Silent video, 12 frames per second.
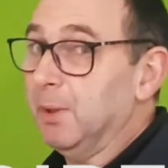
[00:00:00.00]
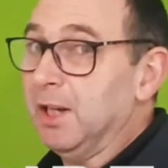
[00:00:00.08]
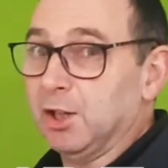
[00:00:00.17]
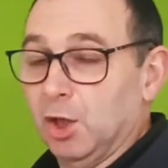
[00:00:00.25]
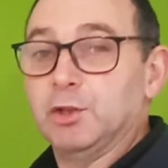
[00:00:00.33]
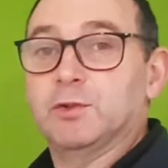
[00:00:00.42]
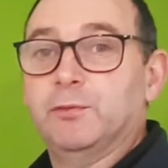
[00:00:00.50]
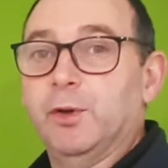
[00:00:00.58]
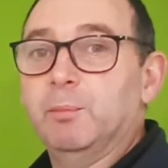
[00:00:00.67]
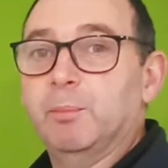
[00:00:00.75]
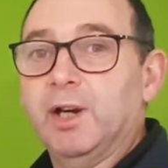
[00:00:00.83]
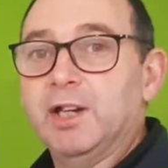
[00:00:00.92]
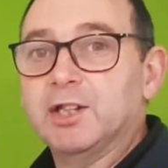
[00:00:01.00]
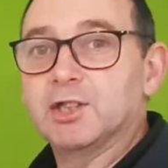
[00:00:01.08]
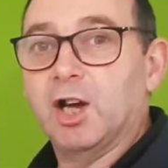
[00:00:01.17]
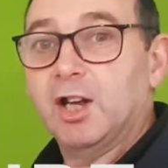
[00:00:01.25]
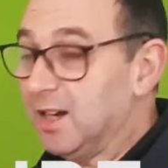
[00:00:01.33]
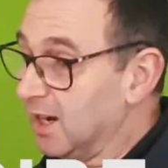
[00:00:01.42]
because Fun by
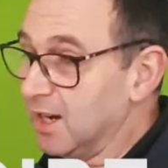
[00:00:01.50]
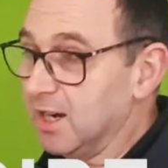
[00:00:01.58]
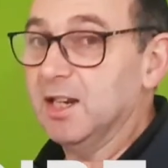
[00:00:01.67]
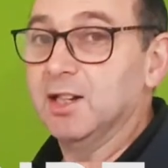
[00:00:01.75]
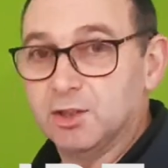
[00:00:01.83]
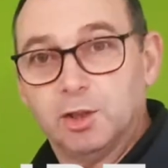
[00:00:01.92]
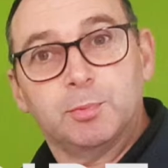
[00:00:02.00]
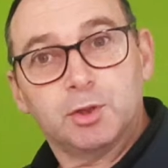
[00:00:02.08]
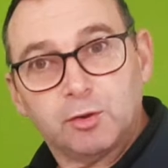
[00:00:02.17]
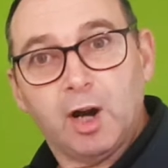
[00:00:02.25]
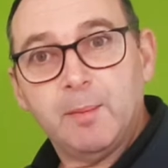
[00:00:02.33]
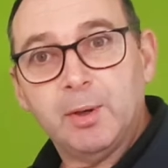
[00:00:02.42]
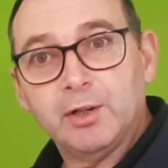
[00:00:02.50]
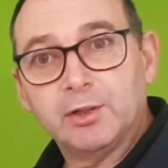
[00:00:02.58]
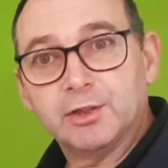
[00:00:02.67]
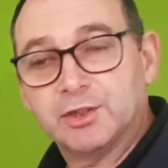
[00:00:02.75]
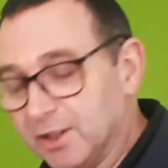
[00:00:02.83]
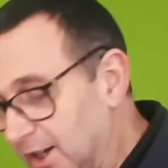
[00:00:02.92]
Design needs
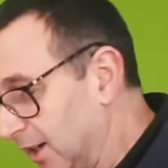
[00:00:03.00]
subscribers.